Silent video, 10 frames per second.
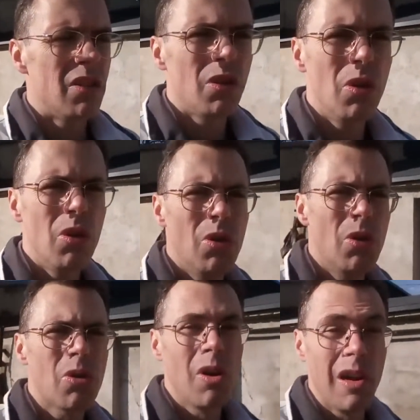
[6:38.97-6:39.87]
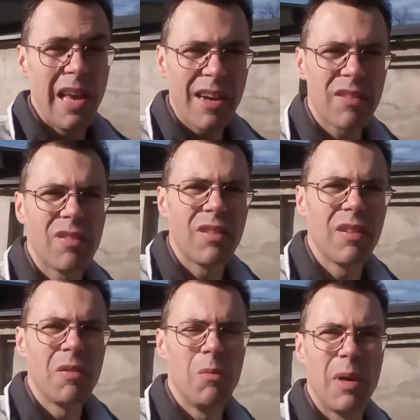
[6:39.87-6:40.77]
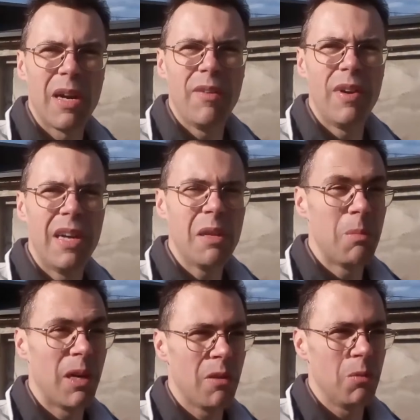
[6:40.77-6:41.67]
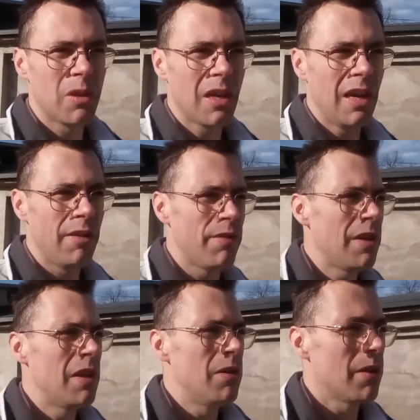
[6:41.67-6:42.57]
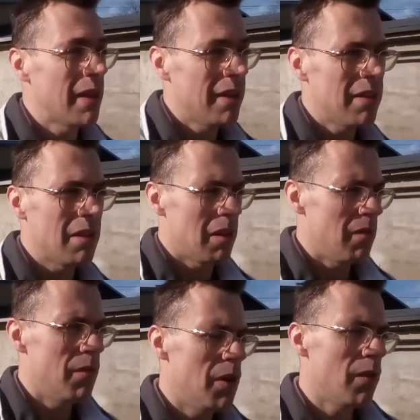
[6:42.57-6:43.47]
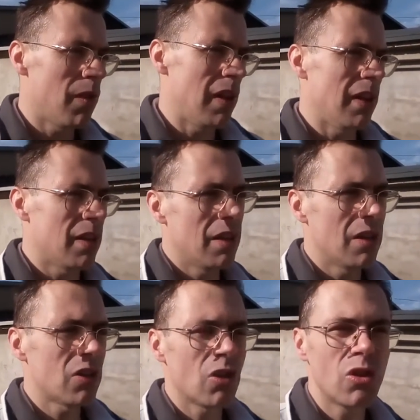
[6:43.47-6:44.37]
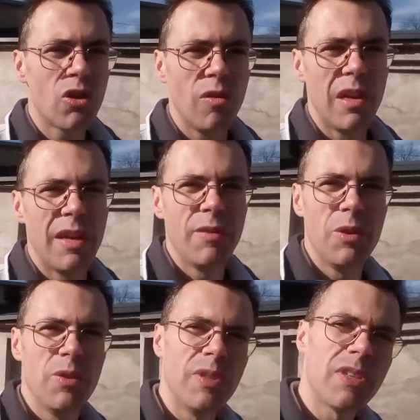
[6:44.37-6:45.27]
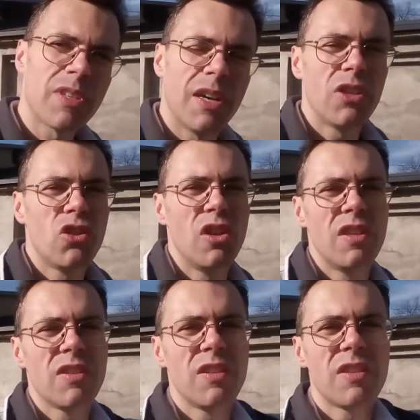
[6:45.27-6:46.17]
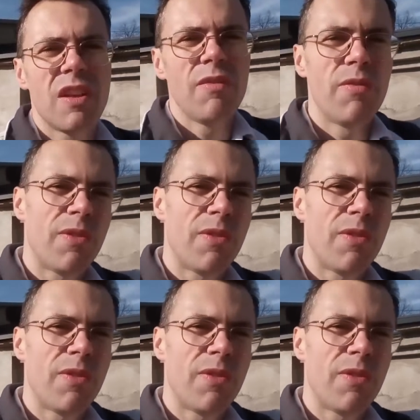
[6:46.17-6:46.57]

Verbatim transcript: to collect whatever anybody would have you know get involved like in a social level discussions and stuff